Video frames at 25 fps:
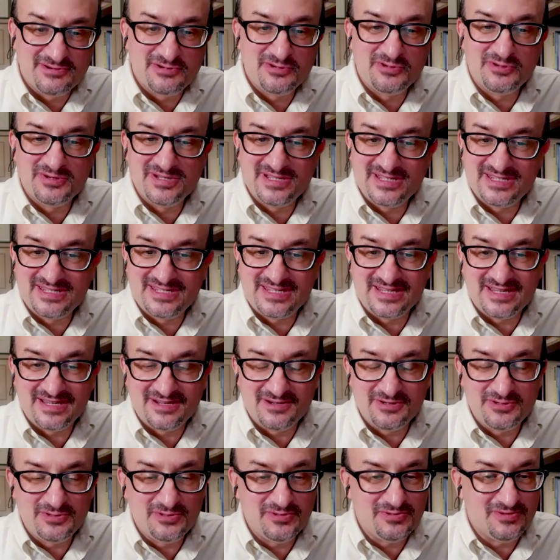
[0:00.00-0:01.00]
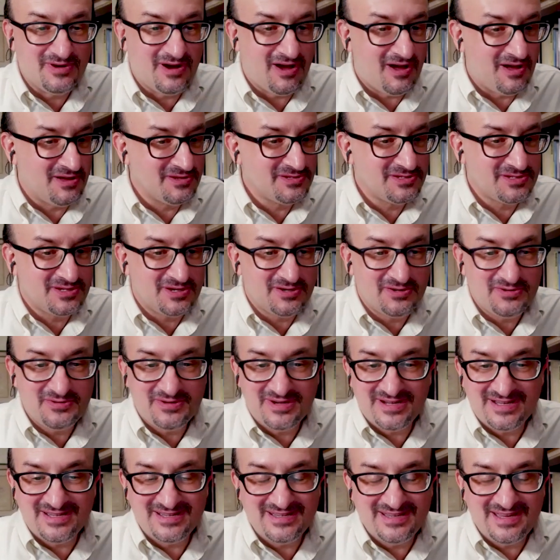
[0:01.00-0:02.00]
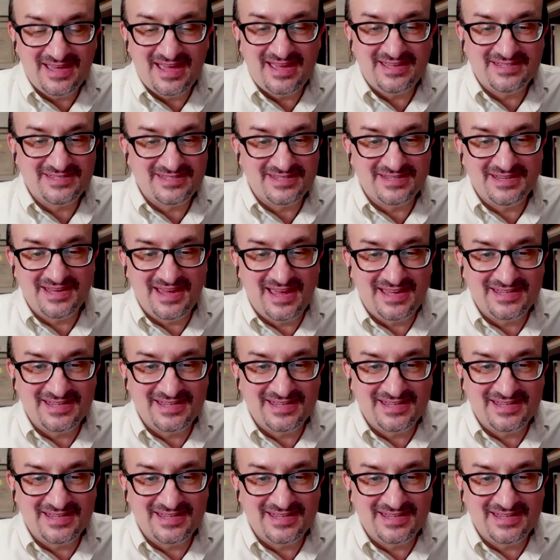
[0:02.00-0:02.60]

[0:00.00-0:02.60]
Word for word: who is uh, who also uh, has a,